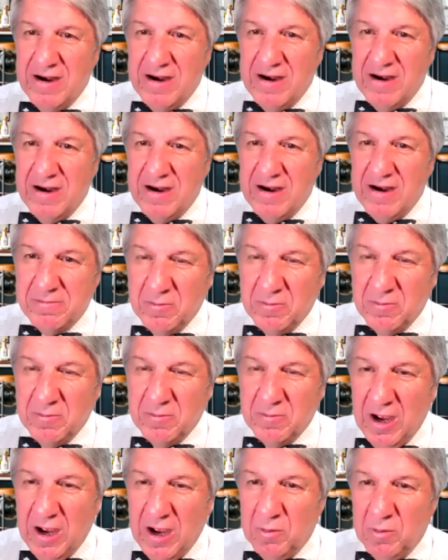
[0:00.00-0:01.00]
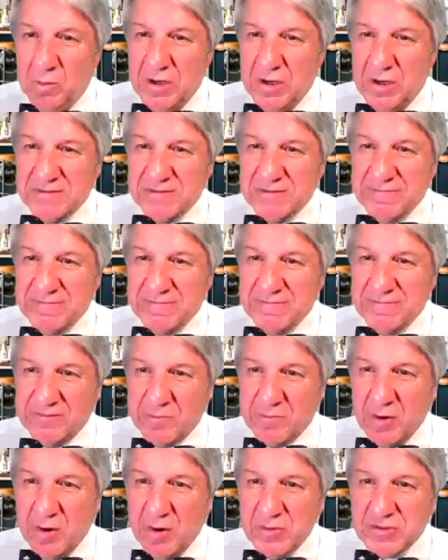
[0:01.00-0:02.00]
Would a more cost-effective
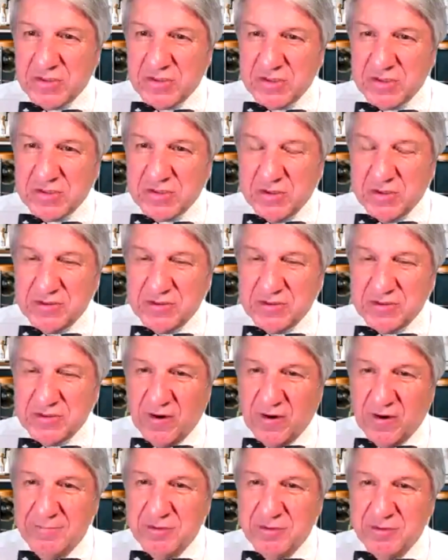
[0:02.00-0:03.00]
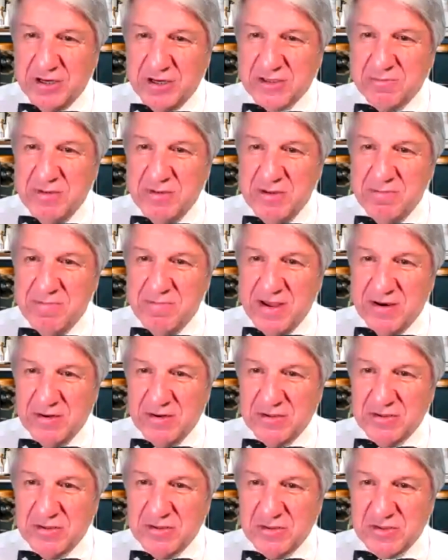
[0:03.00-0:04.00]
approach to search for objects be
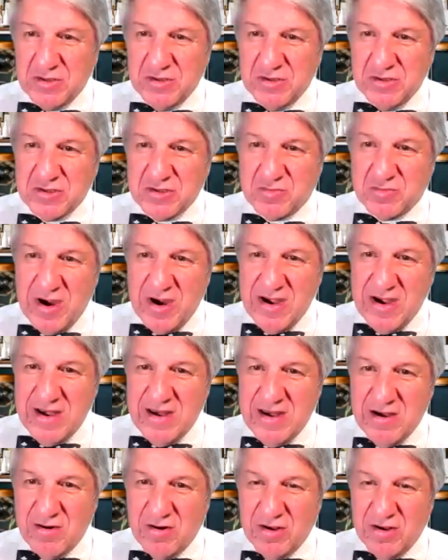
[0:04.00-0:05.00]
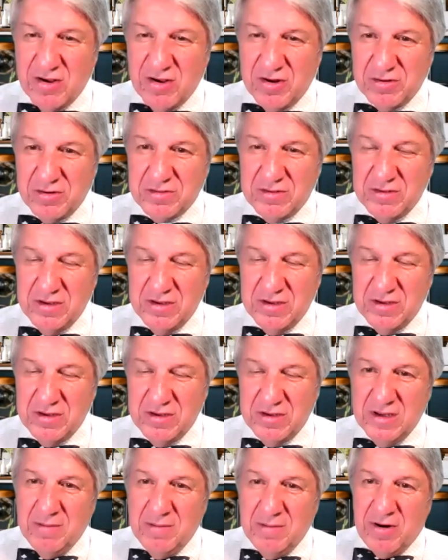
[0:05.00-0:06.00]
better to search right here on Earth?
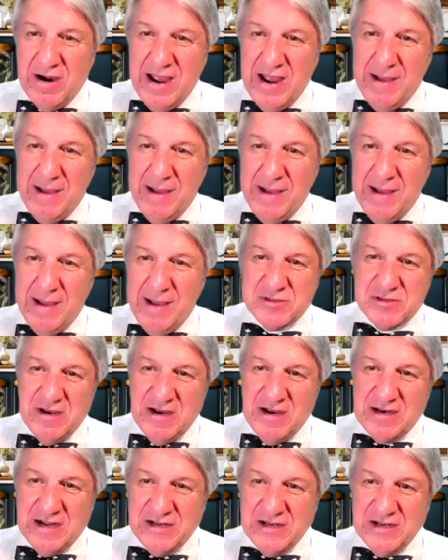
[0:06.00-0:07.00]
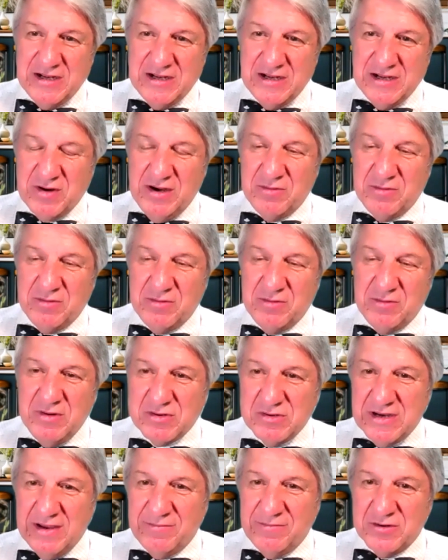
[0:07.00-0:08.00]
Perhaps concentrate
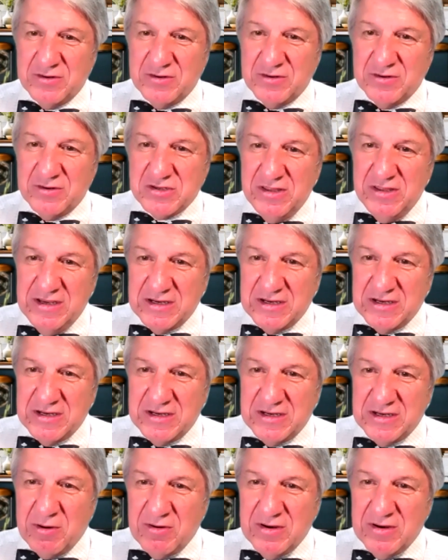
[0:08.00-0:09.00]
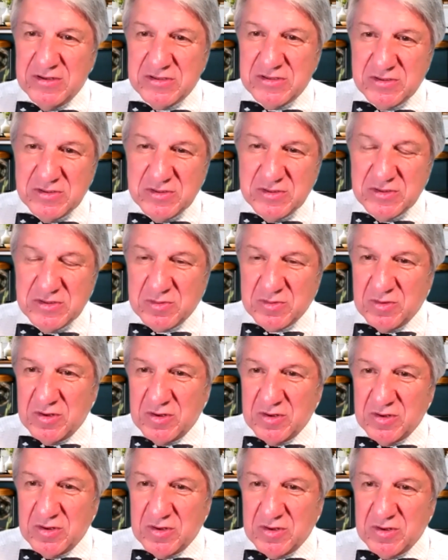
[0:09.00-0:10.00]
research efforts on the experiencers
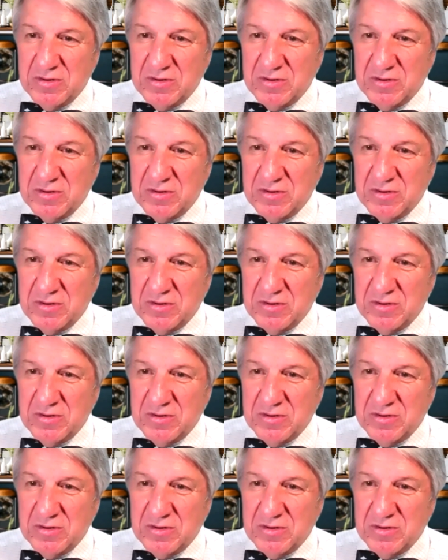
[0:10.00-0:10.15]
or